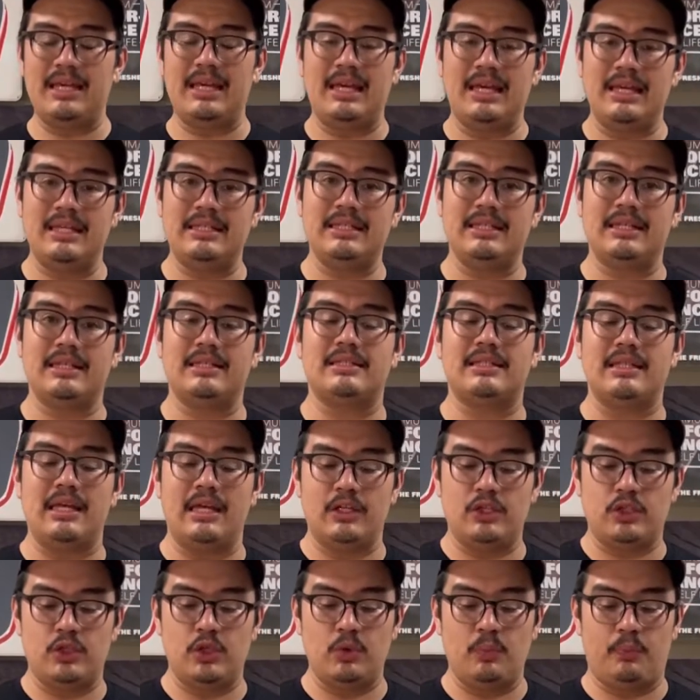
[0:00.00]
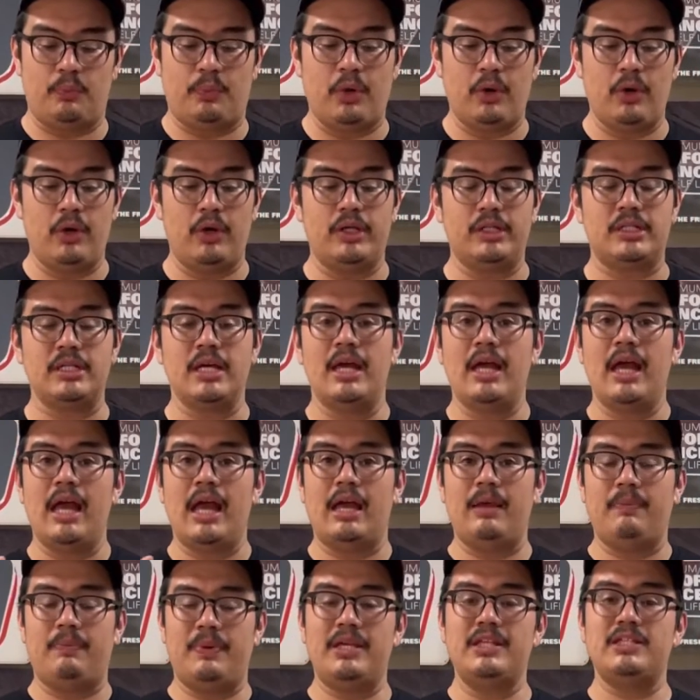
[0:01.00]
easiest thing to put a
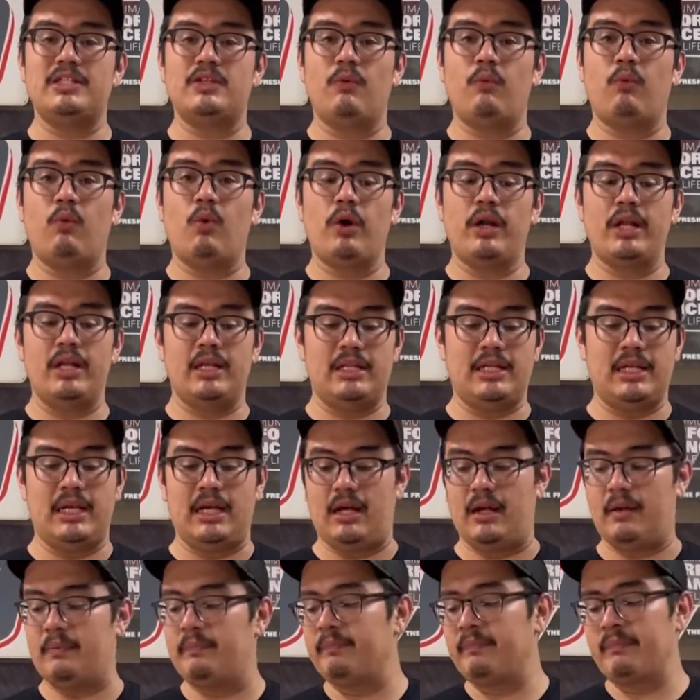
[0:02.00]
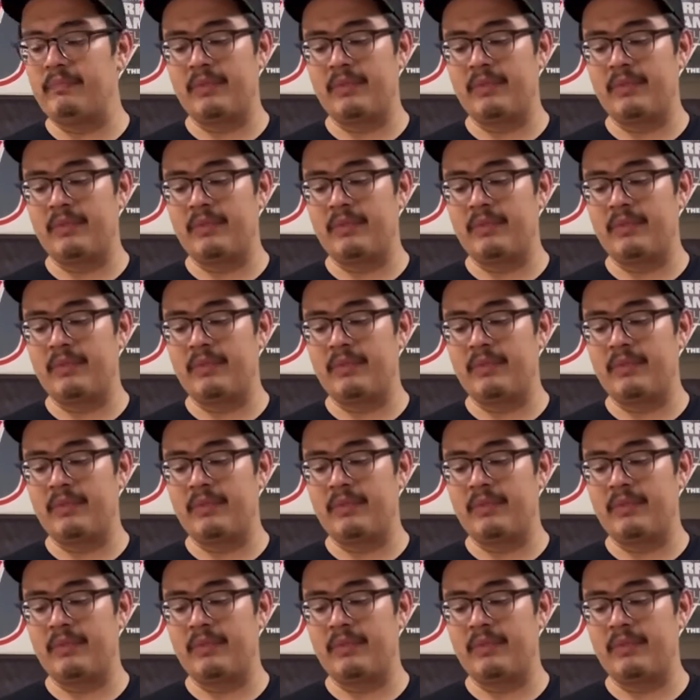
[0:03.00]
piece of wood in here.